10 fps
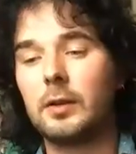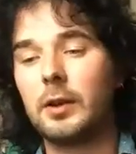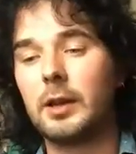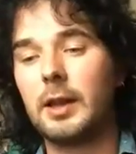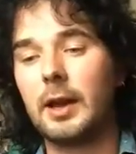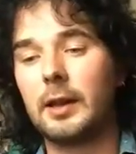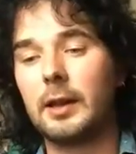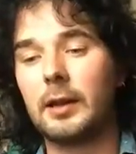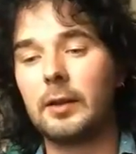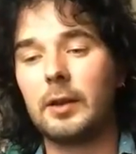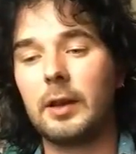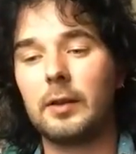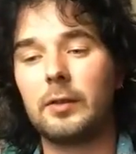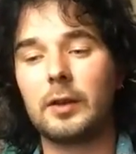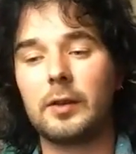looking at it
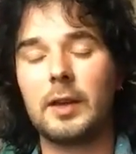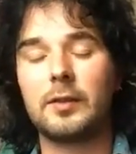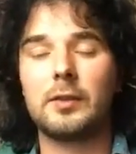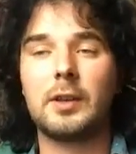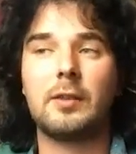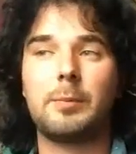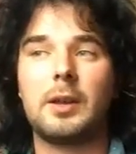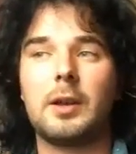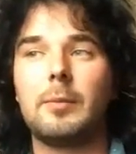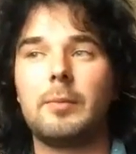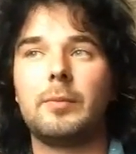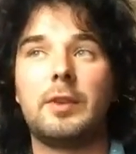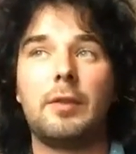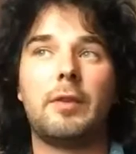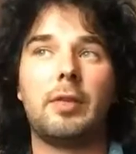success has kind of become
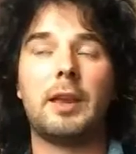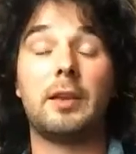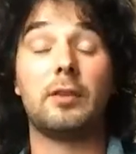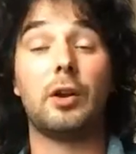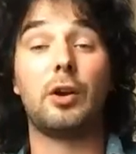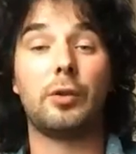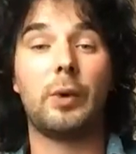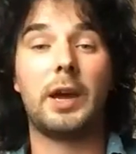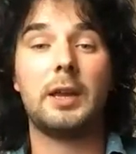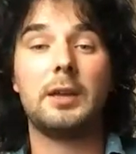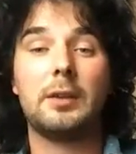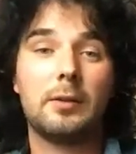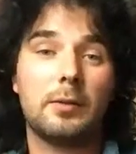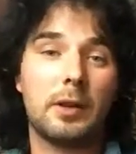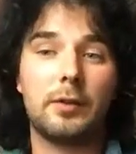different things along the way
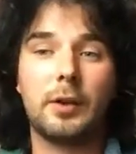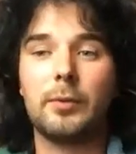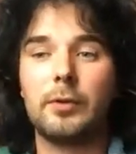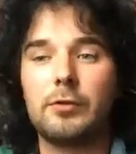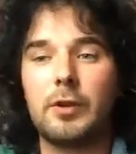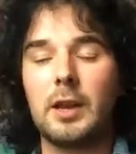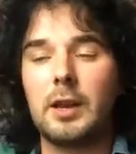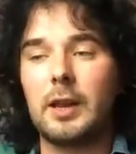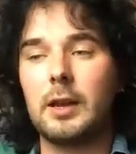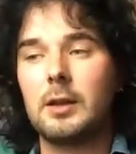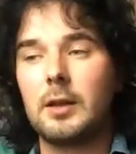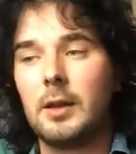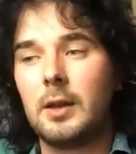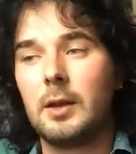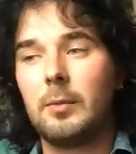in terms of creating Nier,
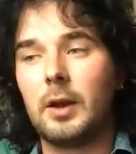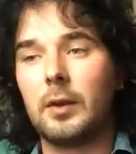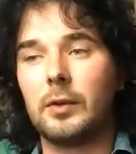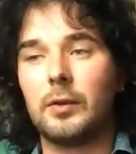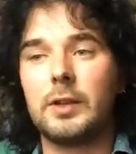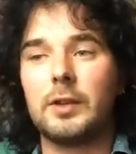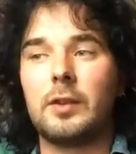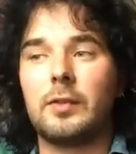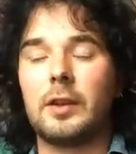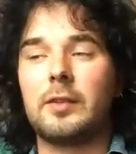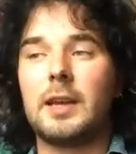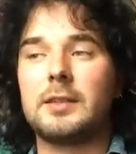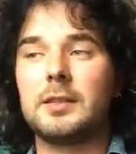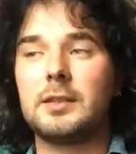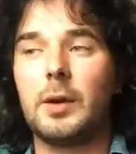because it was just a
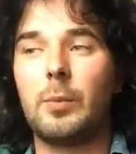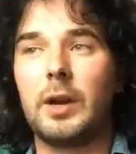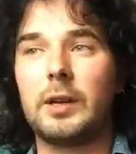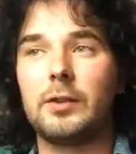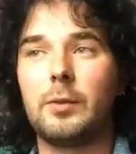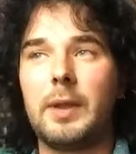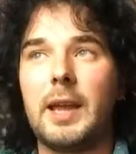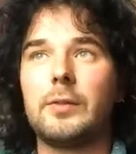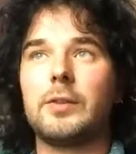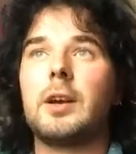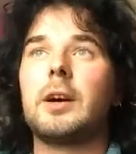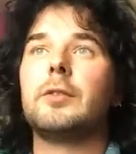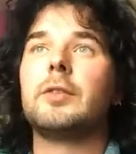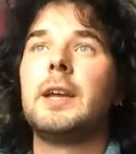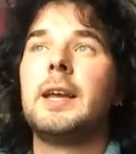success in some way, just to be able to kind
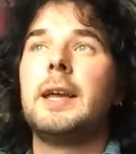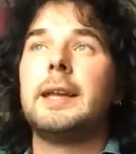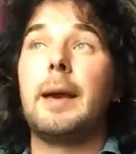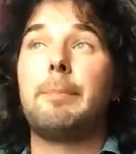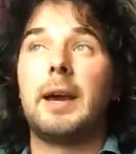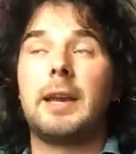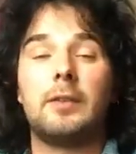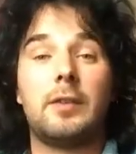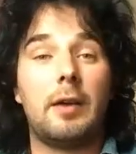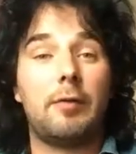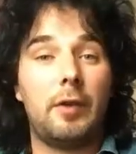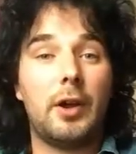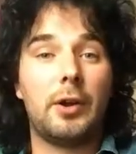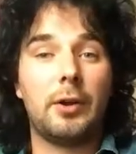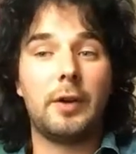of get back into that
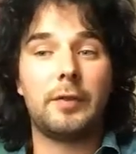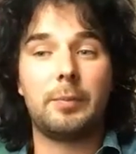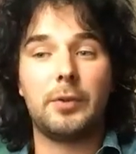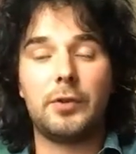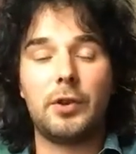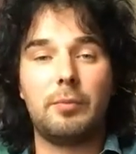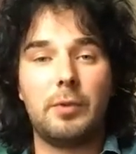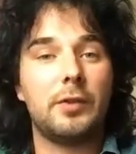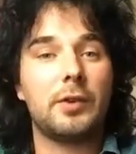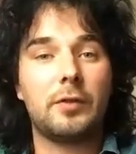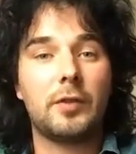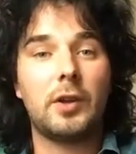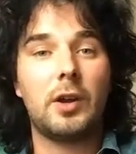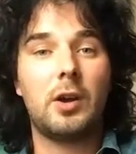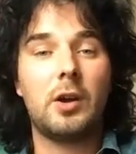flow after pursuing music for
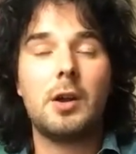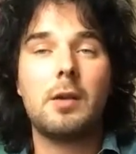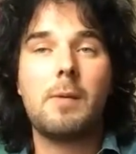so long.